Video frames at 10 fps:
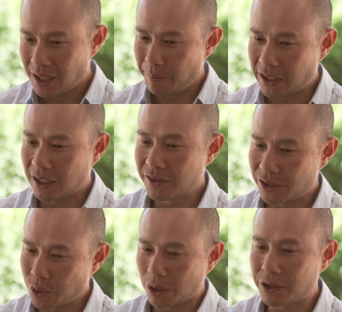Because the
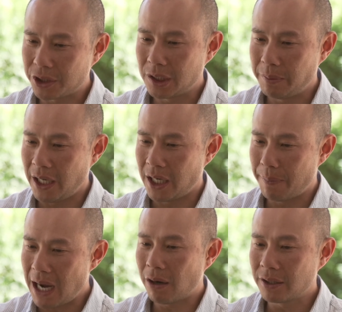torque tube in a
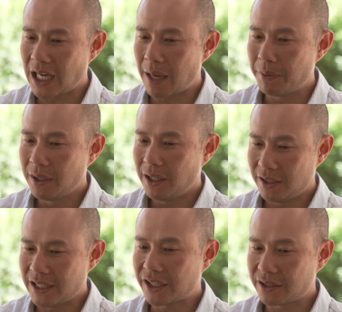power tap
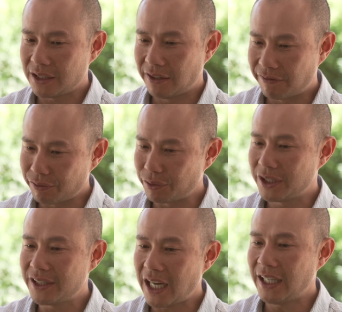is actually a
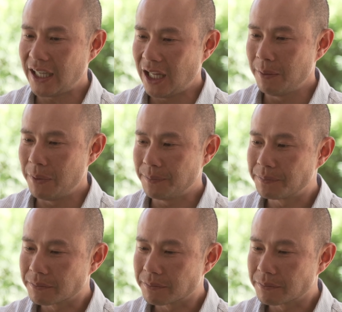freestanding element,